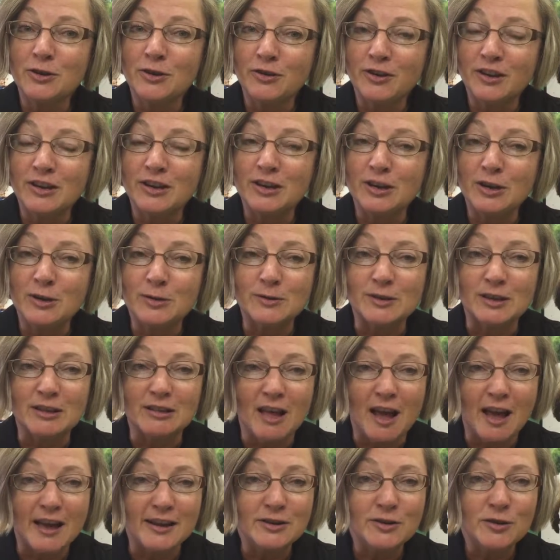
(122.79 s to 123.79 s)
you're going to use a
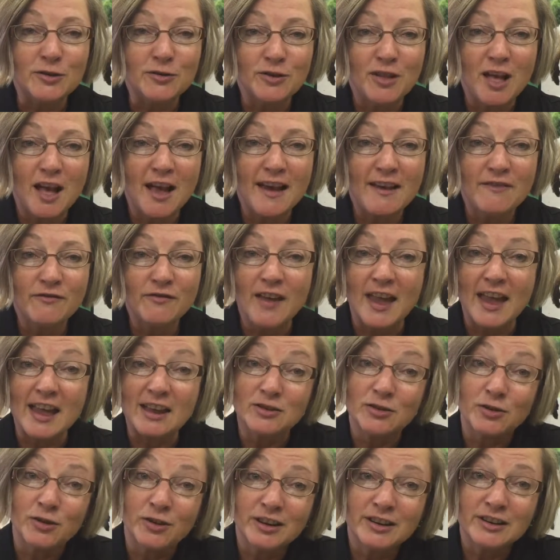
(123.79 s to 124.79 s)
lot in your life,
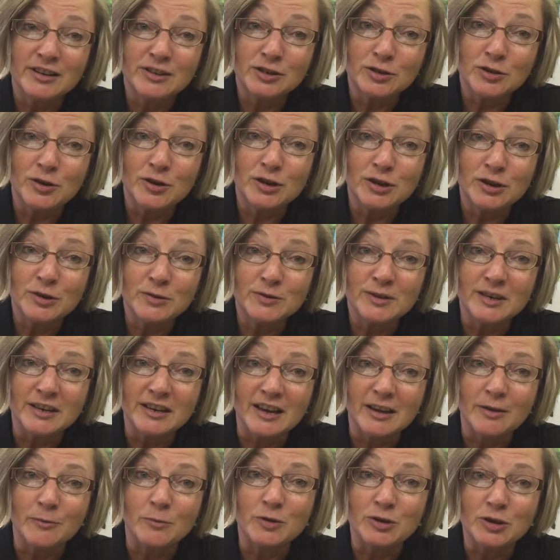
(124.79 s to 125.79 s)
and you're going to start using
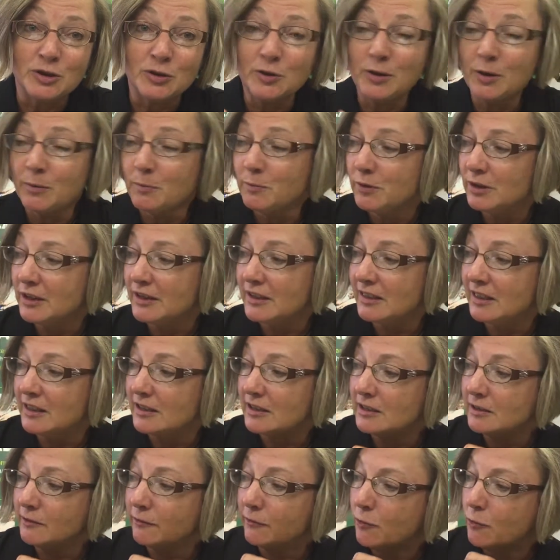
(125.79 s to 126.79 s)
it when you complete
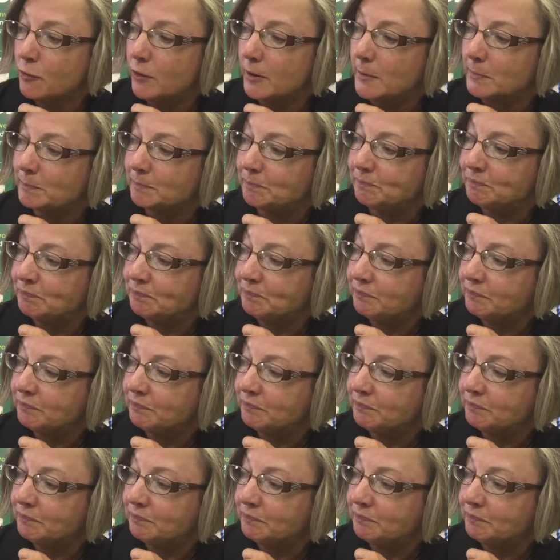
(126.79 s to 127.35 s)
this form.